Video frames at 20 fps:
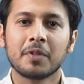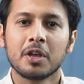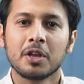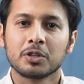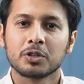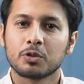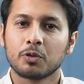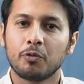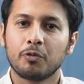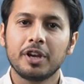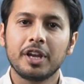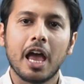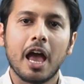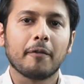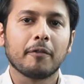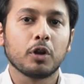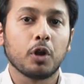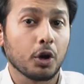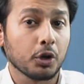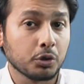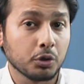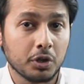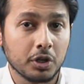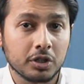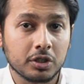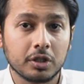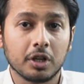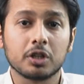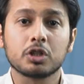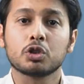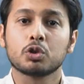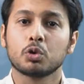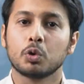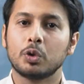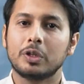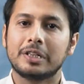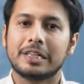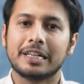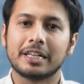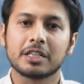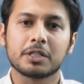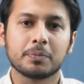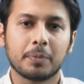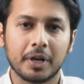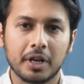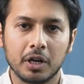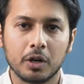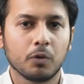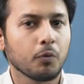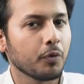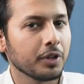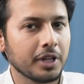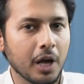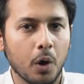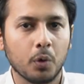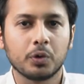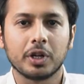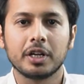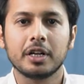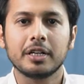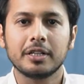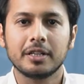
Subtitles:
So we have a lot to discuss, so let us begin without any